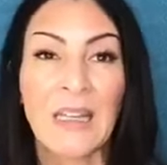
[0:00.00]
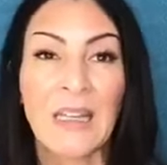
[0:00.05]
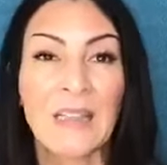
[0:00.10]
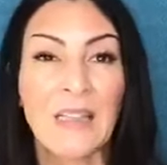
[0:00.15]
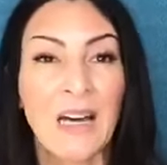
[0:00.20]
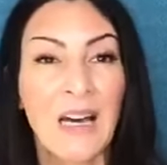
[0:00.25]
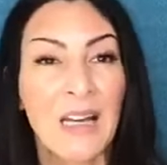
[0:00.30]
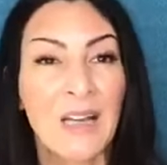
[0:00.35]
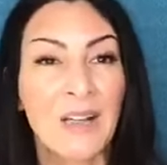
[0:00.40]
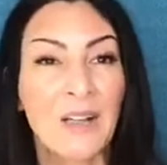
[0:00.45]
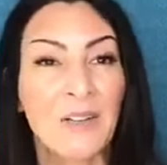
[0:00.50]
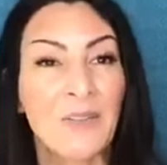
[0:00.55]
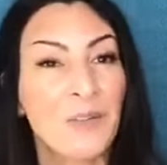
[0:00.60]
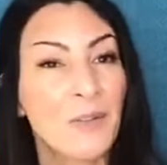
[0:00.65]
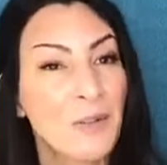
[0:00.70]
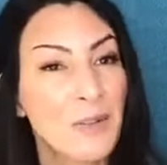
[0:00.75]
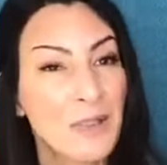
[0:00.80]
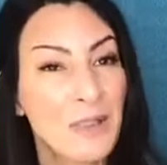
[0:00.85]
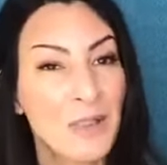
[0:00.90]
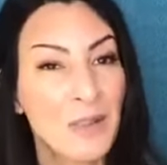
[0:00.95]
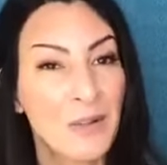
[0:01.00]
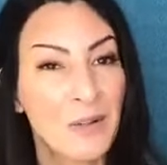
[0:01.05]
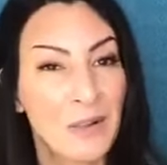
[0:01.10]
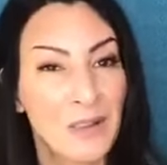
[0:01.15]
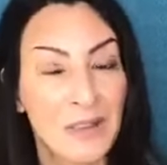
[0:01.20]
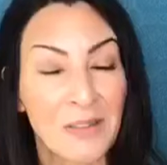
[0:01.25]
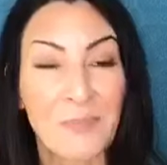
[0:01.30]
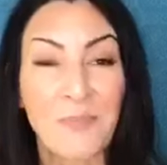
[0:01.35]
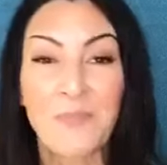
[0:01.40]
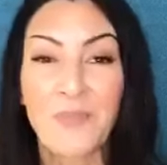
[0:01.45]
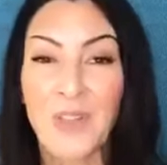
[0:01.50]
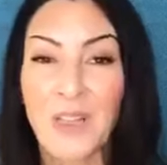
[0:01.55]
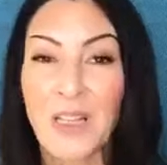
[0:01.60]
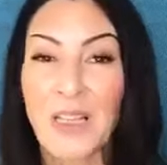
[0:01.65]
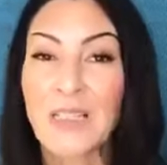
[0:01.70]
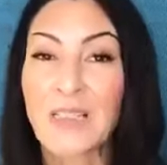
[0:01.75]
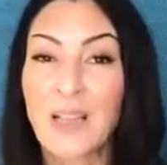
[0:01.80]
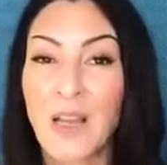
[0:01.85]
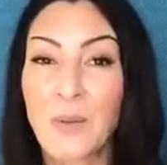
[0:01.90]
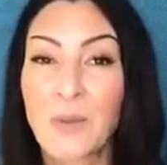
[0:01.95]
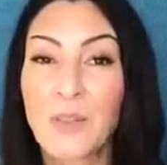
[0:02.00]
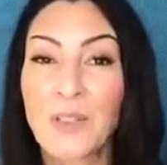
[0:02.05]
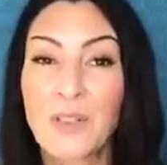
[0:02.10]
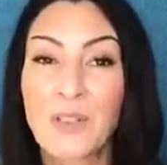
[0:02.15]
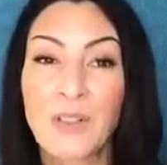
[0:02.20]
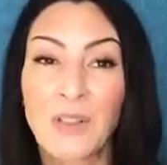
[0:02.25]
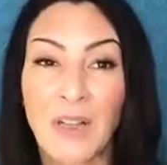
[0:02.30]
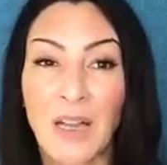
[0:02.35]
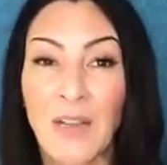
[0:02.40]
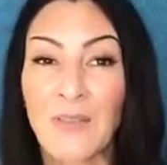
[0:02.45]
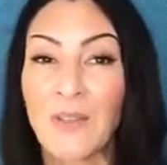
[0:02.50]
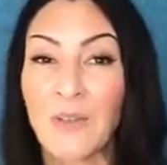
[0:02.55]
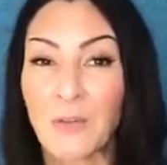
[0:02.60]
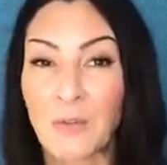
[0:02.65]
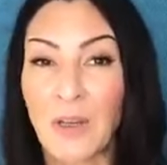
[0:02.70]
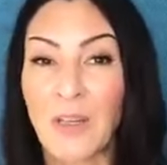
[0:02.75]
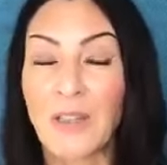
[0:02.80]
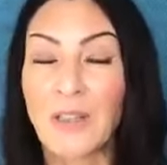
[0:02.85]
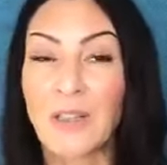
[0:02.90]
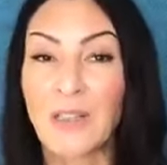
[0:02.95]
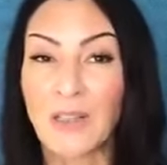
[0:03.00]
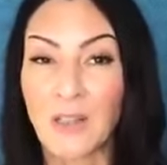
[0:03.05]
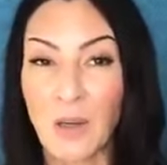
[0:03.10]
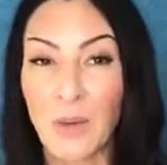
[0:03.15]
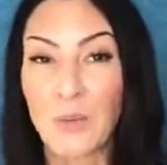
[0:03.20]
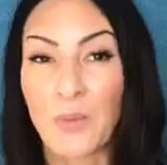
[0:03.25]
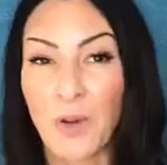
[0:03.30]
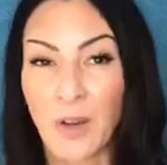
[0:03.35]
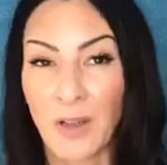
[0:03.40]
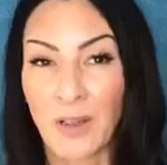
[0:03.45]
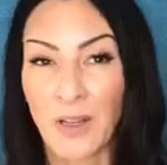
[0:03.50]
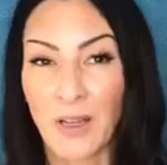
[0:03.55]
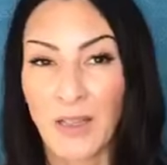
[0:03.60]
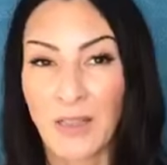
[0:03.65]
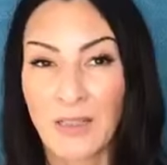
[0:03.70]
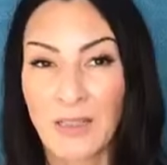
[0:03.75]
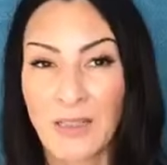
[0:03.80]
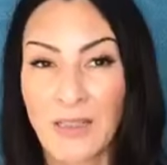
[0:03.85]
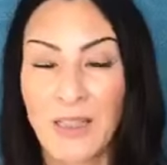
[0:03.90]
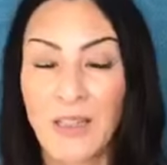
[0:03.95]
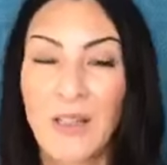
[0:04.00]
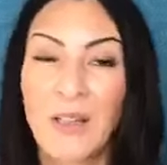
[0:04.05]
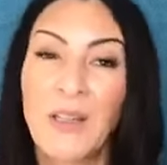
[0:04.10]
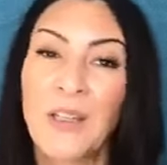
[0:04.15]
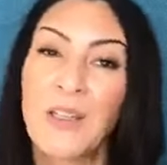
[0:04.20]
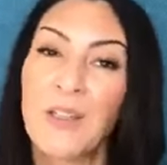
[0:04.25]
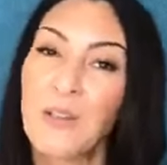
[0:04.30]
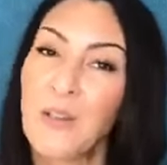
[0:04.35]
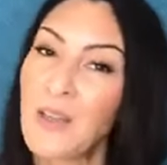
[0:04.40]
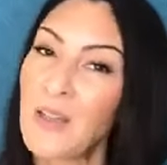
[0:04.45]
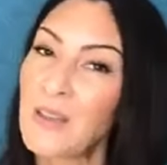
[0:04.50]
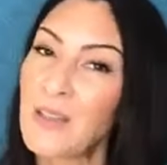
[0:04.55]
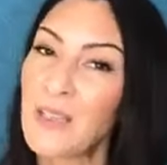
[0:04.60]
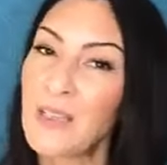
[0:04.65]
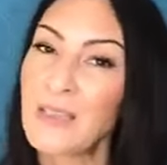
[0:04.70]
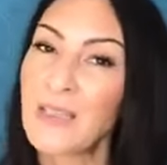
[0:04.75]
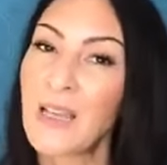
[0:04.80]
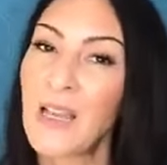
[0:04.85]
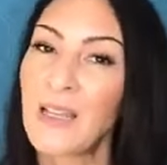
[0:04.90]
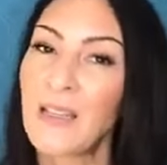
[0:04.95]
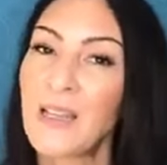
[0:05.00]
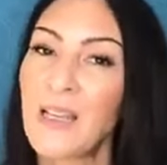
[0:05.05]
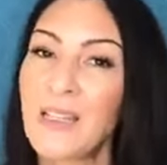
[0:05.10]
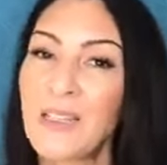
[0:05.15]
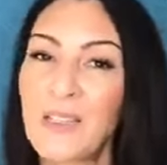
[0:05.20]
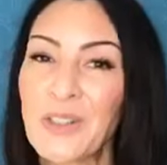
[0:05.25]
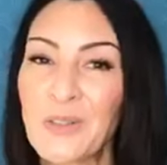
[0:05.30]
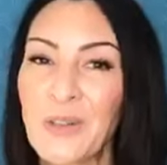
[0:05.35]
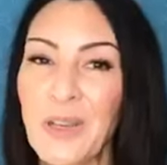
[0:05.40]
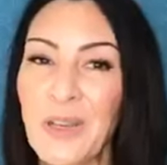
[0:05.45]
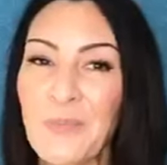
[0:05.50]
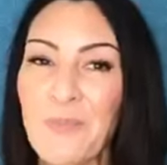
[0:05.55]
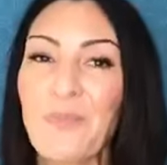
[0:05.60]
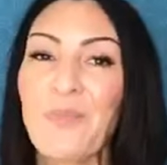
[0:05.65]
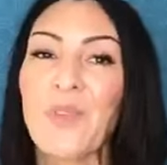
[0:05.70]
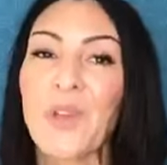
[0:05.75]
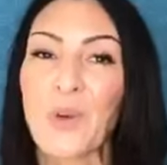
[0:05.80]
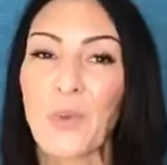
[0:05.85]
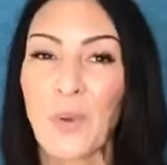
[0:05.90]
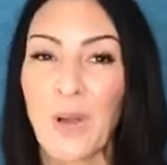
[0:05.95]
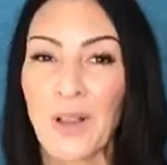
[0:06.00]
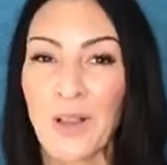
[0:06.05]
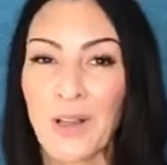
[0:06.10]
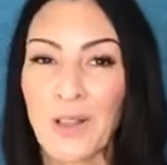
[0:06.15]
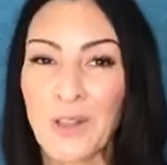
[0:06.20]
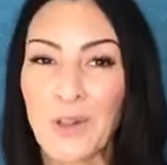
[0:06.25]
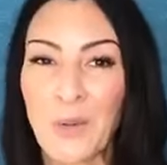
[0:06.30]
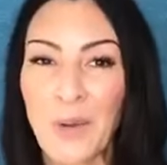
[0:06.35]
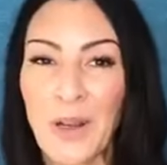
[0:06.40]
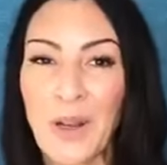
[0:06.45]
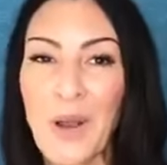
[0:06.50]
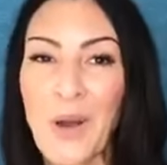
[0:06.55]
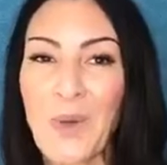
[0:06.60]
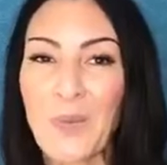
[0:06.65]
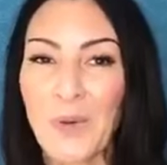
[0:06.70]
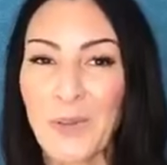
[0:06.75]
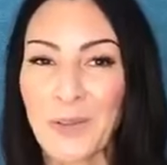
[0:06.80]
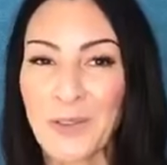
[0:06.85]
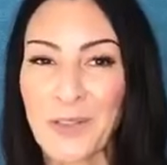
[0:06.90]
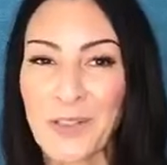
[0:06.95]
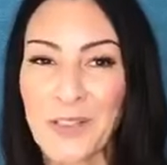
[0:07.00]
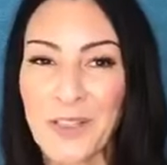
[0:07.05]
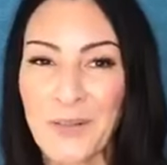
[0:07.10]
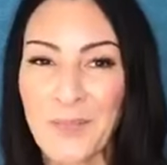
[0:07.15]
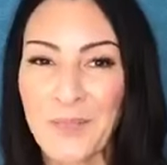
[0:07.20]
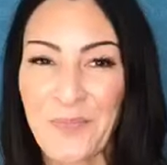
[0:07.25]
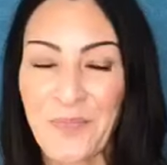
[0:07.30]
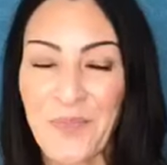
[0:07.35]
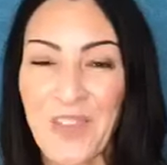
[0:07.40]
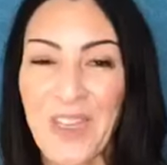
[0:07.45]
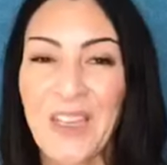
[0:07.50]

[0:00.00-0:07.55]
And the higher of a risk you are, the less options you'll have in rate and loan products. You get these guidelines straight, you're well on your way to home ownership.